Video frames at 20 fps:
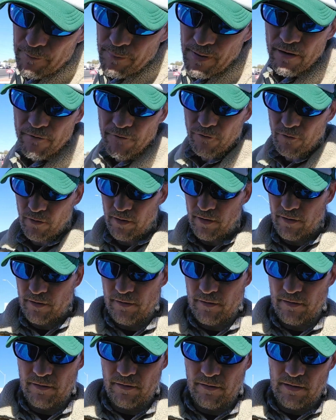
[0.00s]
I pay for it?
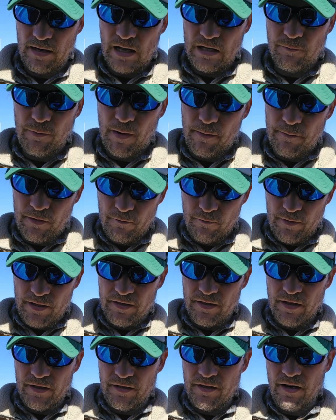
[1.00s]
That's probably the
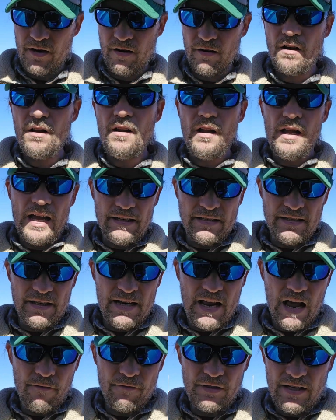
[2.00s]
reason it's here. It
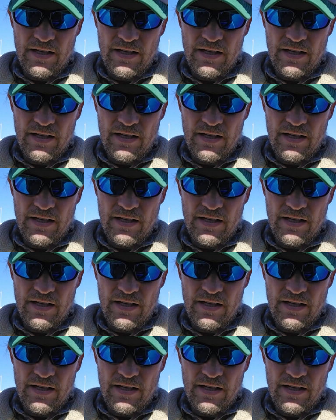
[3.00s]
didn't have a